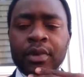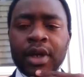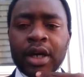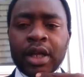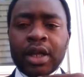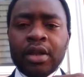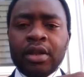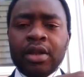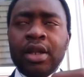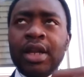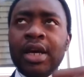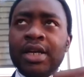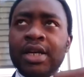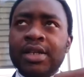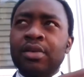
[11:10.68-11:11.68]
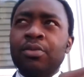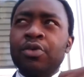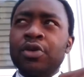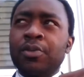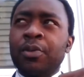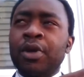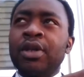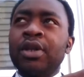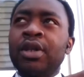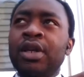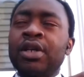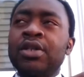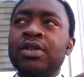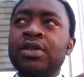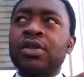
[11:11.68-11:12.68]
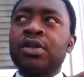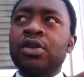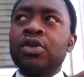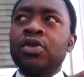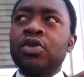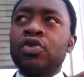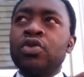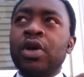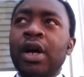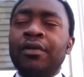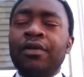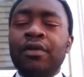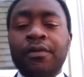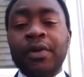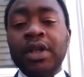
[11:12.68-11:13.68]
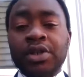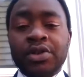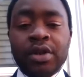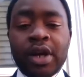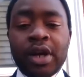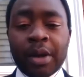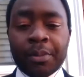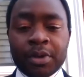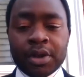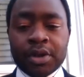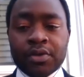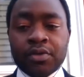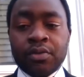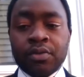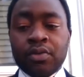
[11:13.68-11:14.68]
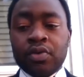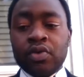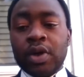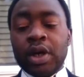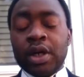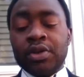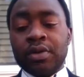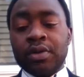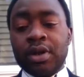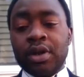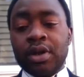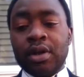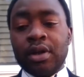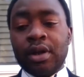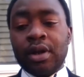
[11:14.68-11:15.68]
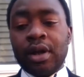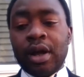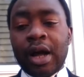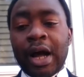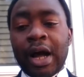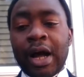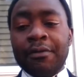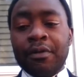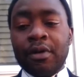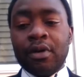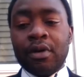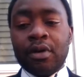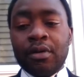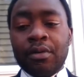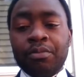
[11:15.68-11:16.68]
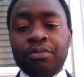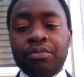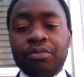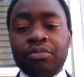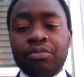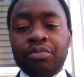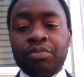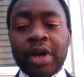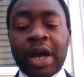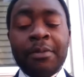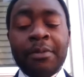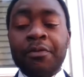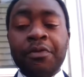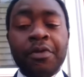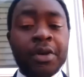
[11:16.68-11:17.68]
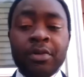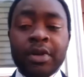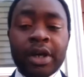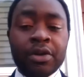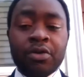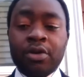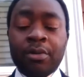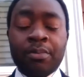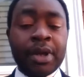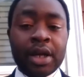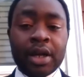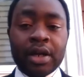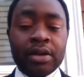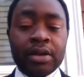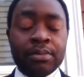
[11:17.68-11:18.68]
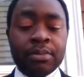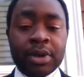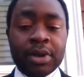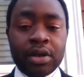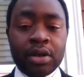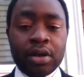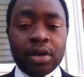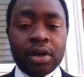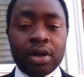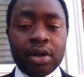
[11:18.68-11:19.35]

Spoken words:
And I think the last and the most important thing is, do you have the financial capital to actually have a time frame that you don't make any money,